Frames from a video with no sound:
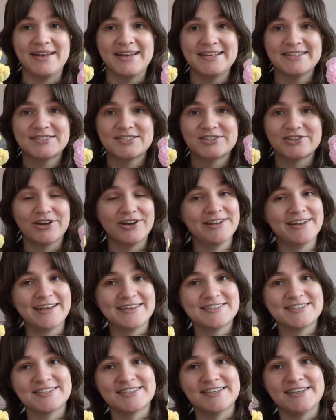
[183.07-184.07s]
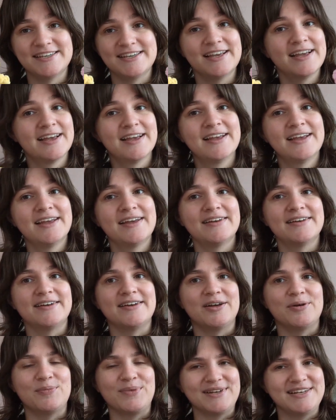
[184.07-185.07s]
it's on Etsy,
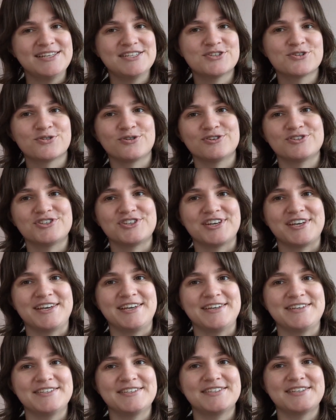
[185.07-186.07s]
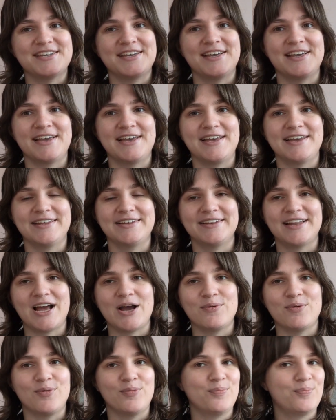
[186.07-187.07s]
Elisa Crochets, and
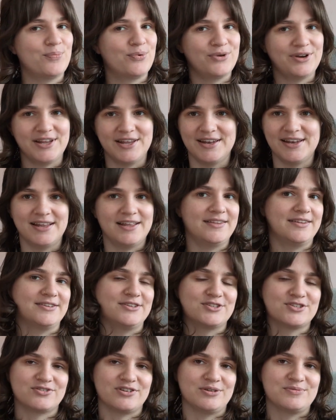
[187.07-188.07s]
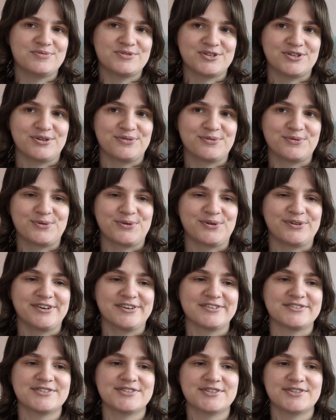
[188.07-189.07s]
I will put it in the description, of
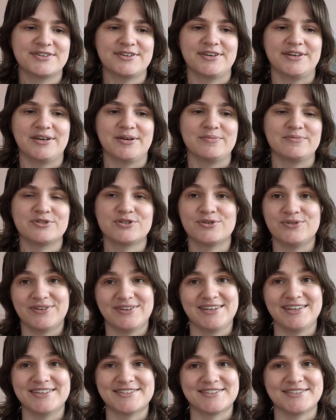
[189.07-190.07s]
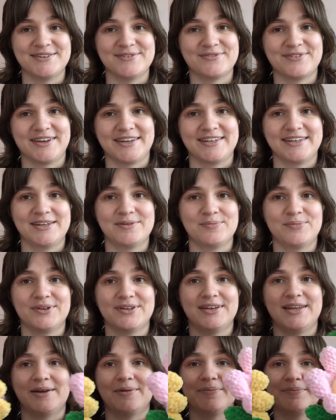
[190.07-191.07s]
course, so you can easily find it.
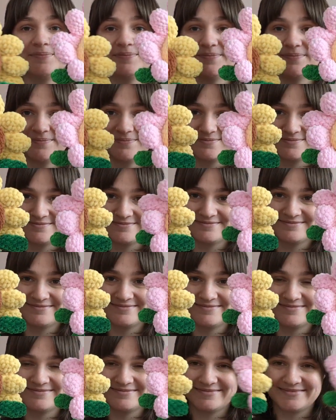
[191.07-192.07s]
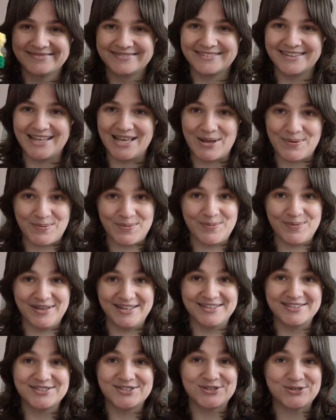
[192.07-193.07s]
But yeah, it will
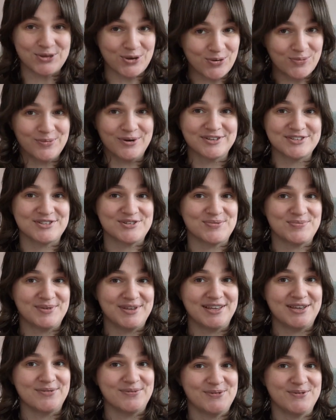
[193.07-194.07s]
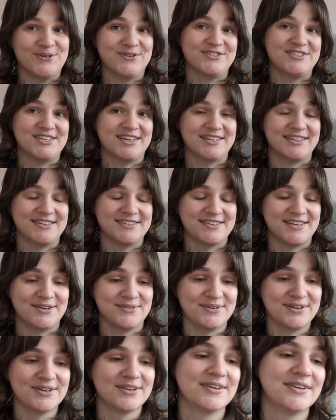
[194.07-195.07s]
mean so much to me if you could check this
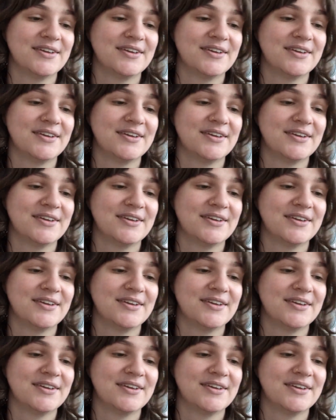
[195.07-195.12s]
out.